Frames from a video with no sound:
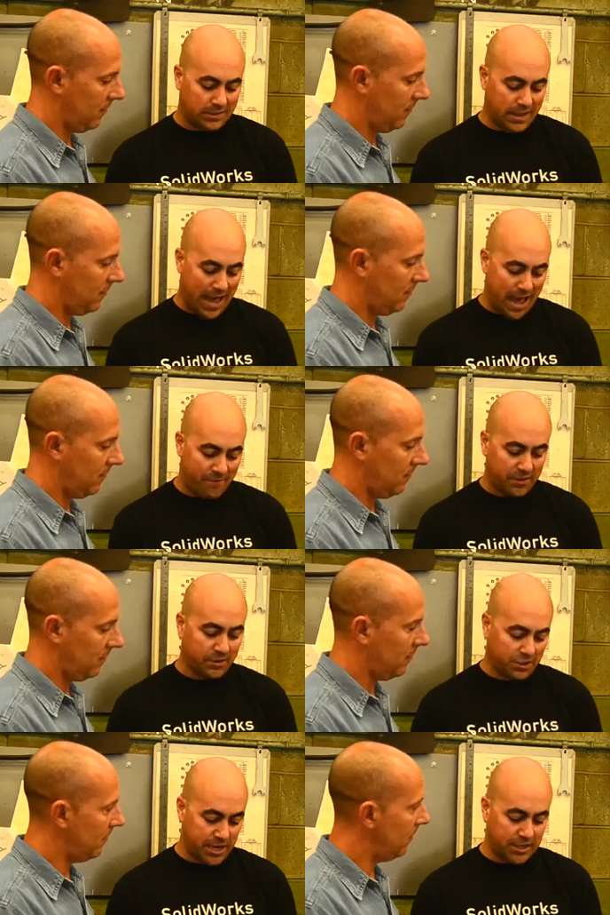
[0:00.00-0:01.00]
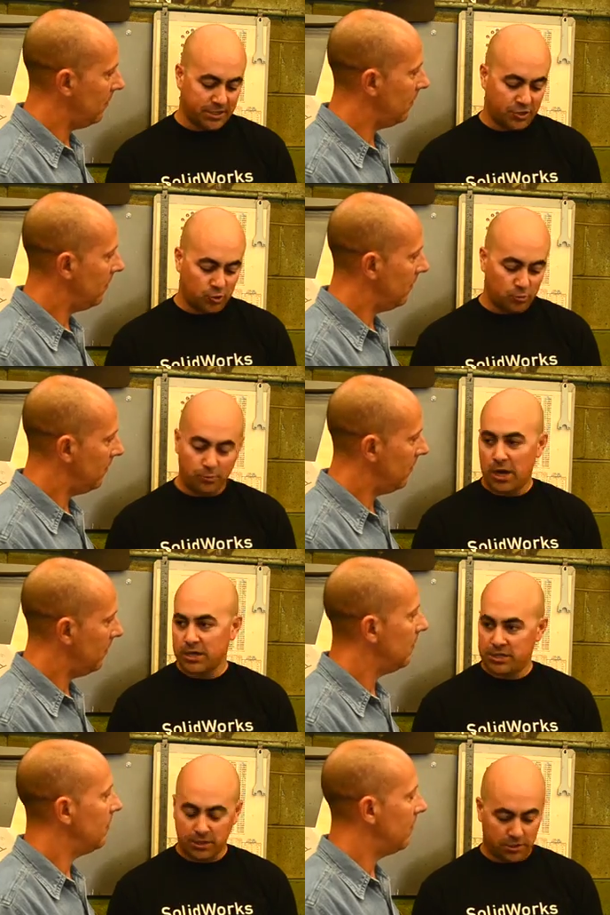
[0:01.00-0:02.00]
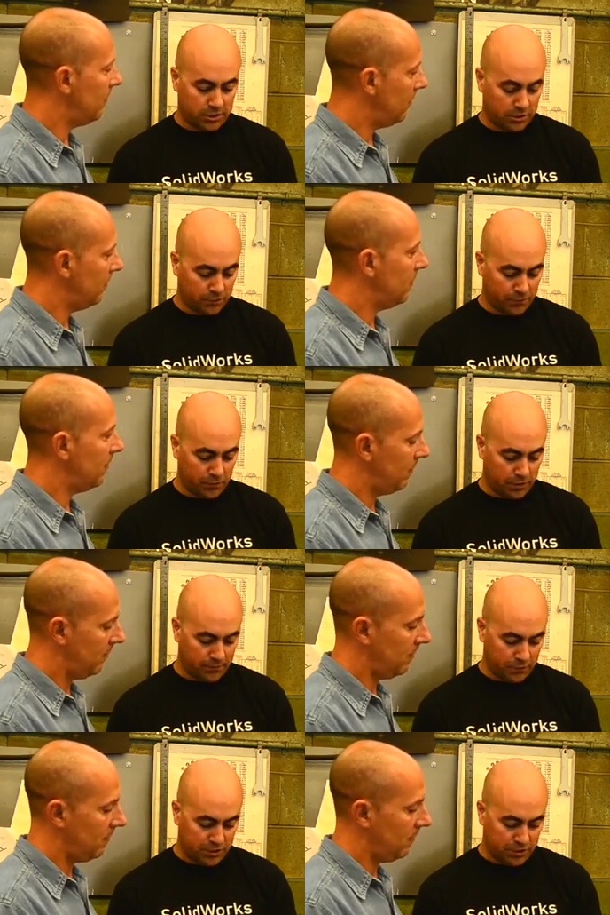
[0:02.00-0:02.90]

Speaker 1: having the chassis too boxy looking. So if you